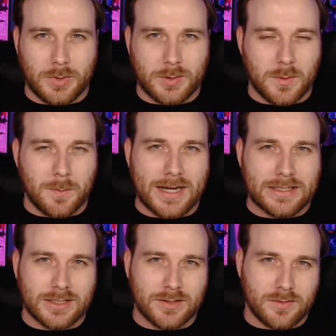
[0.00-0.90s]
be
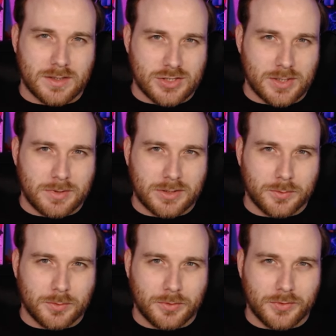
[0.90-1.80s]
reminded of the jumping
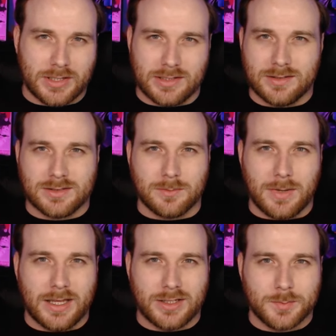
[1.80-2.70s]
rules, at least in
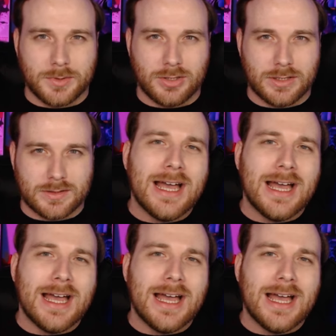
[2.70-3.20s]
my experience,